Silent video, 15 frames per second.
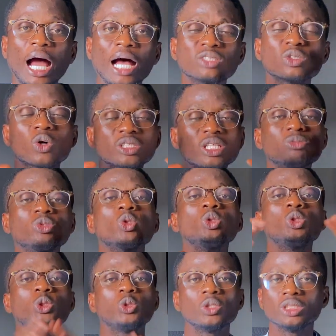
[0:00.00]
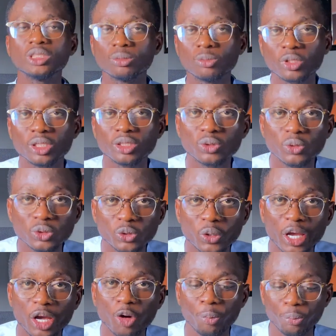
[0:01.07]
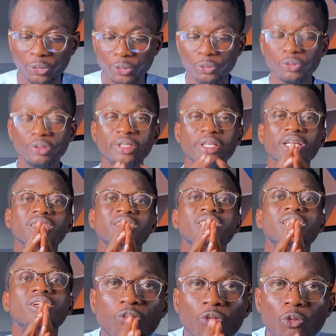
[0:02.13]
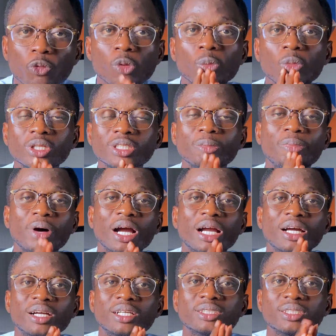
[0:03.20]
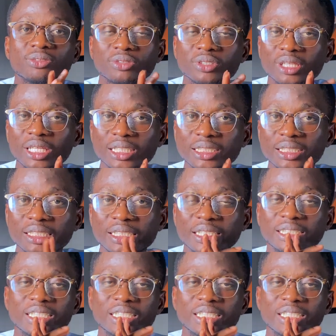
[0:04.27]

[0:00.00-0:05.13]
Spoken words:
And because I'm so sure this book is going to help you, there is a full money back guarantee for 30 days.